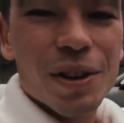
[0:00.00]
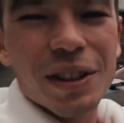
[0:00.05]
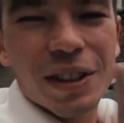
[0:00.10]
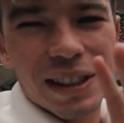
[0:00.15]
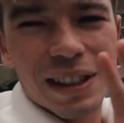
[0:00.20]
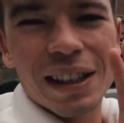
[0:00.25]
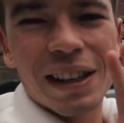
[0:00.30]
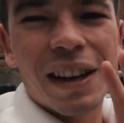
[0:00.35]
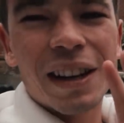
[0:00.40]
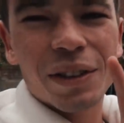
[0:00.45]
going to
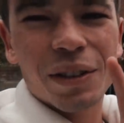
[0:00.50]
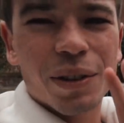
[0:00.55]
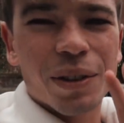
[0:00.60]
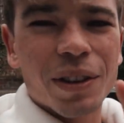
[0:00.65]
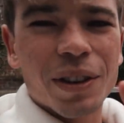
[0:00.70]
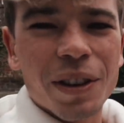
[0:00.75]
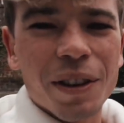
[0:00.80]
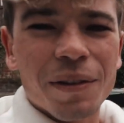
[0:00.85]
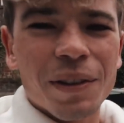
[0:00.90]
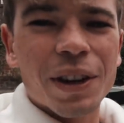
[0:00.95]
see later
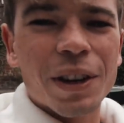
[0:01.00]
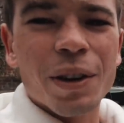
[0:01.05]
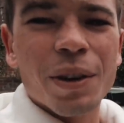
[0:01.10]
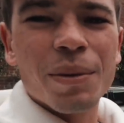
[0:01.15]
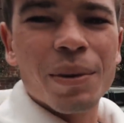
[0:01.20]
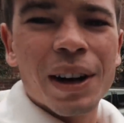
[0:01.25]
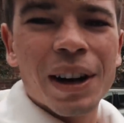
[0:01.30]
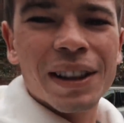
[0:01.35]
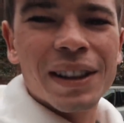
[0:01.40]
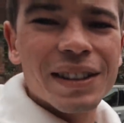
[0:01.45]
on in the video
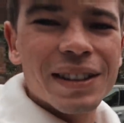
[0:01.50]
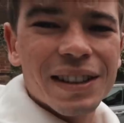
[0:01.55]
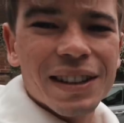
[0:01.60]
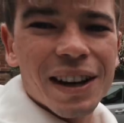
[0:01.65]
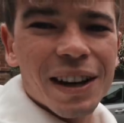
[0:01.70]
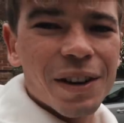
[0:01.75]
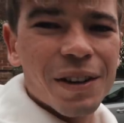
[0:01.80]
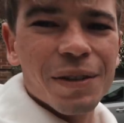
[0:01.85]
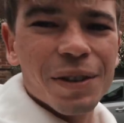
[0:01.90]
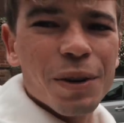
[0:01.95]
why this is
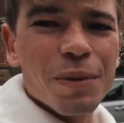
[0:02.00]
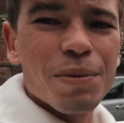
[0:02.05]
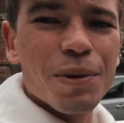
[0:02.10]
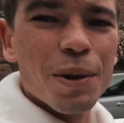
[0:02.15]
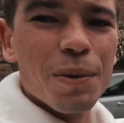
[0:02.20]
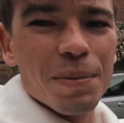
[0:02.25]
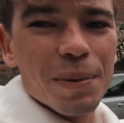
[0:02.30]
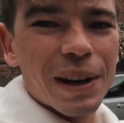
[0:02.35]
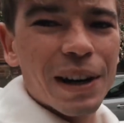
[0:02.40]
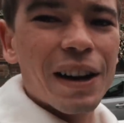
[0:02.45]
kind of an
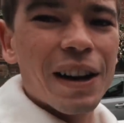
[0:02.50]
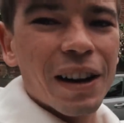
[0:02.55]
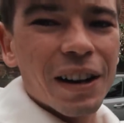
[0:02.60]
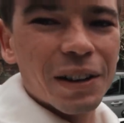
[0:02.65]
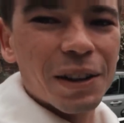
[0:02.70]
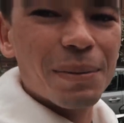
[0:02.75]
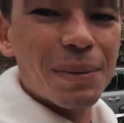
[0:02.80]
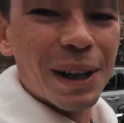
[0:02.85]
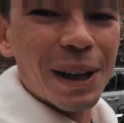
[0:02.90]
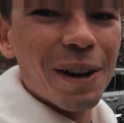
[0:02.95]
appropriate car
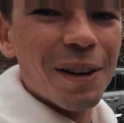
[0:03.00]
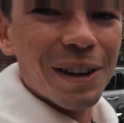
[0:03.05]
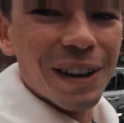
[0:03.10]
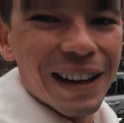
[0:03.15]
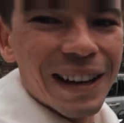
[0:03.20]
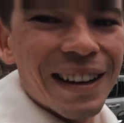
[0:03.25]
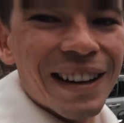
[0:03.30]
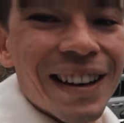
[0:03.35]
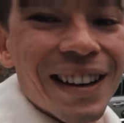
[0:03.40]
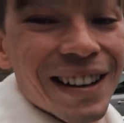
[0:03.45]
to be
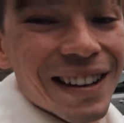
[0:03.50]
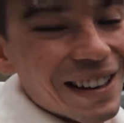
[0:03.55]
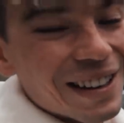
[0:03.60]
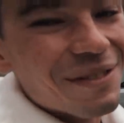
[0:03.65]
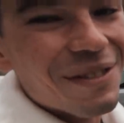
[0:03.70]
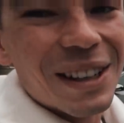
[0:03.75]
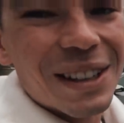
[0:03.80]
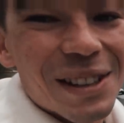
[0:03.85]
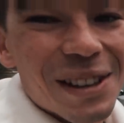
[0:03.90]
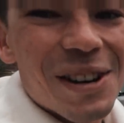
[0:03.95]
going in. It
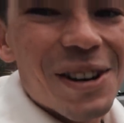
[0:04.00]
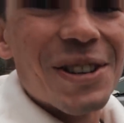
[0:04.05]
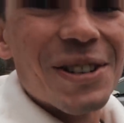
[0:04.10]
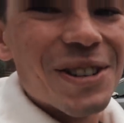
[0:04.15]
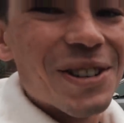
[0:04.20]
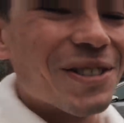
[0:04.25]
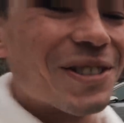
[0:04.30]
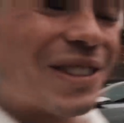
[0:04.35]
makes loads